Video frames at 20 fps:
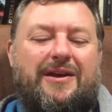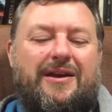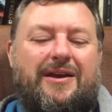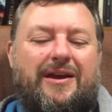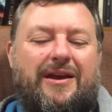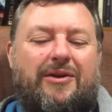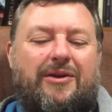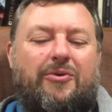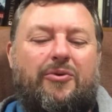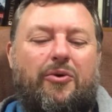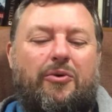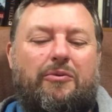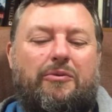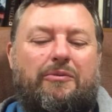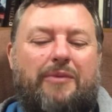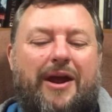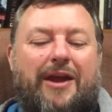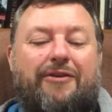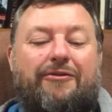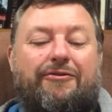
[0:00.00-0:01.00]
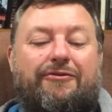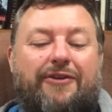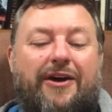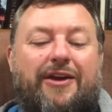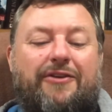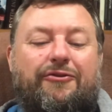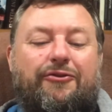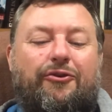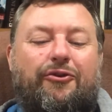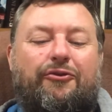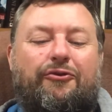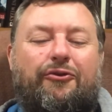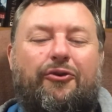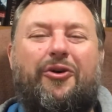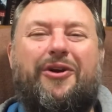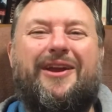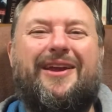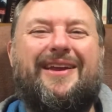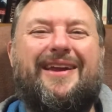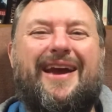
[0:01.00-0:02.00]
he will remain faithful,
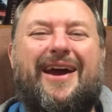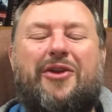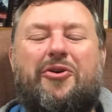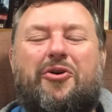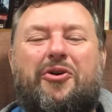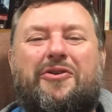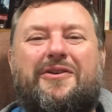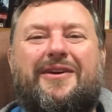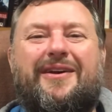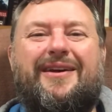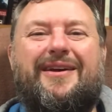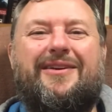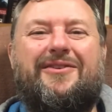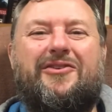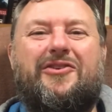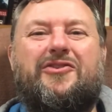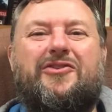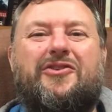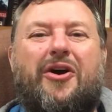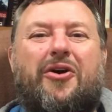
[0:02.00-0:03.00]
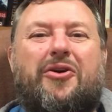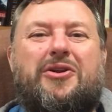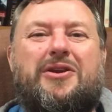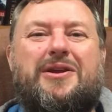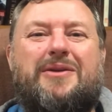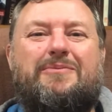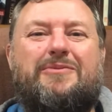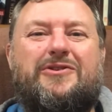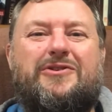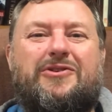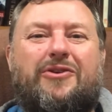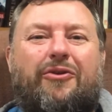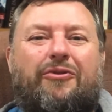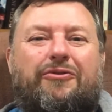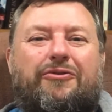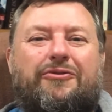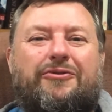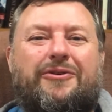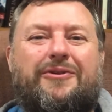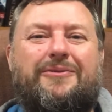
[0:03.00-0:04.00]
for he cannot disown
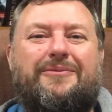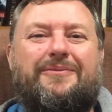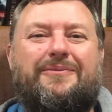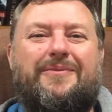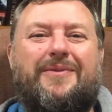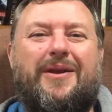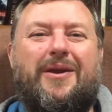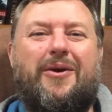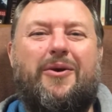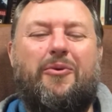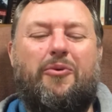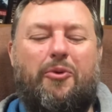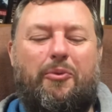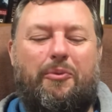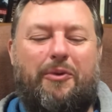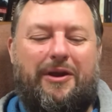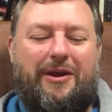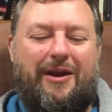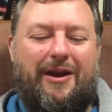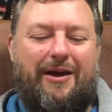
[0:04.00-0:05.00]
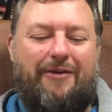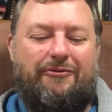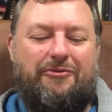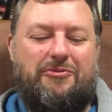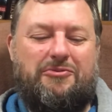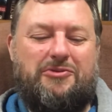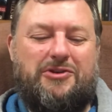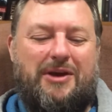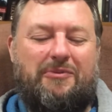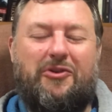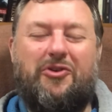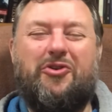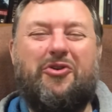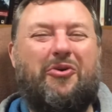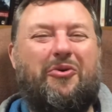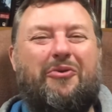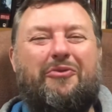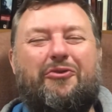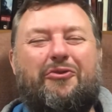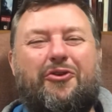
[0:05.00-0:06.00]
himself. We'll pick it up from chapter
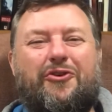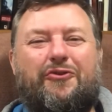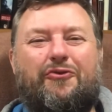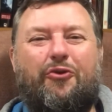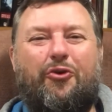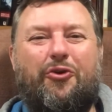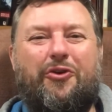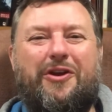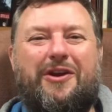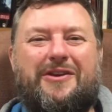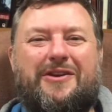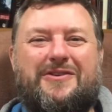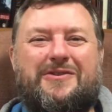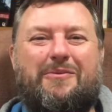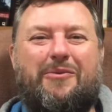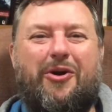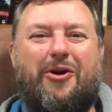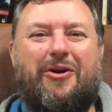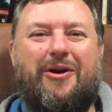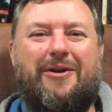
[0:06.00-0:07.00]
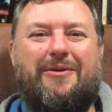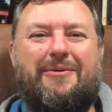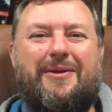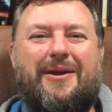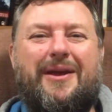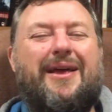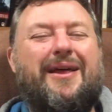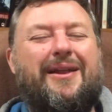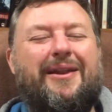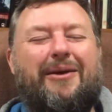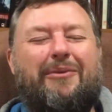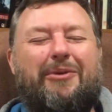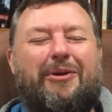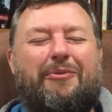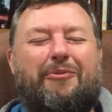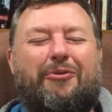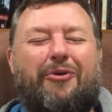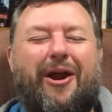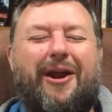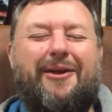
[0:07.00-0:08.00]
2 and verse 14 tomorrow. Let me
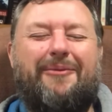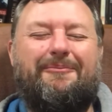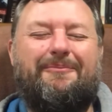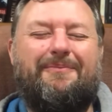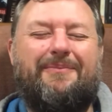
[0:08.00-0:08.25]
pray.